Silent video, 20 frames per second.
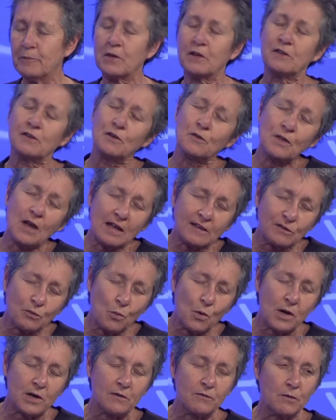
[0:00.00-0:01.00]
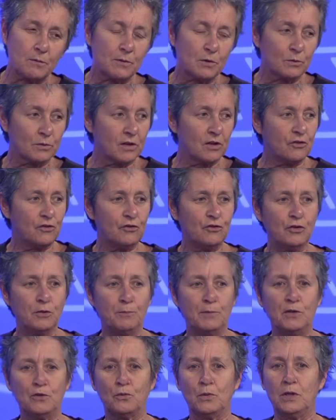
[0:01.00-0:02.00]
So that's one of them, the relationship
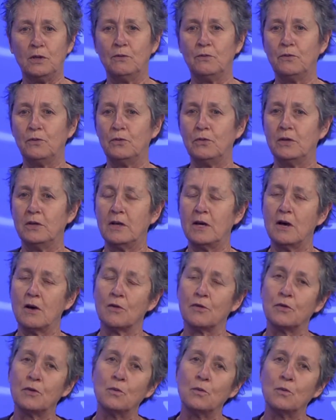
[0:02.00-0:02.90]
between food and health.